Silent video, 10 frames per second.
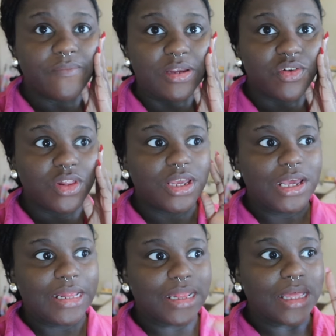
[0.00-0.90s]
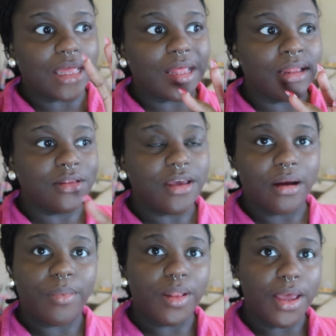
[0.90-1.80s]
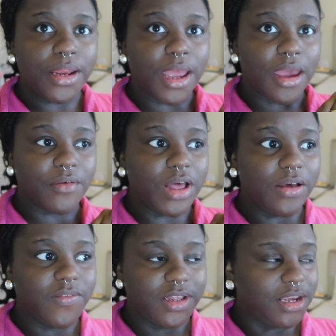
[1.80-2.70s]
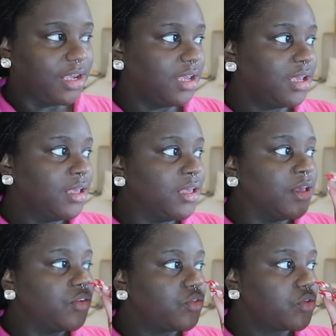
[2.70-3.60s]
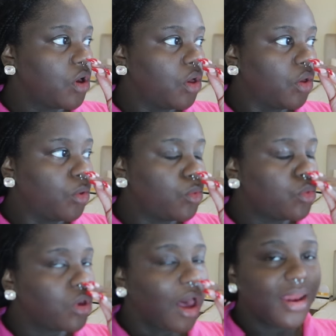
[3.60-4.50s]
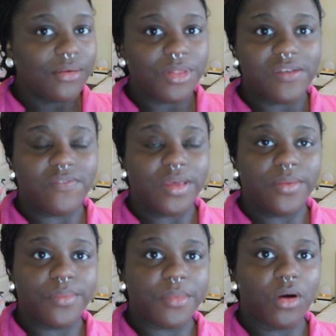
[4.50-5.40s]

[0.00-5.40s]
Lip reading: are officially in the terrible lighting era of the day, so I didn't really film.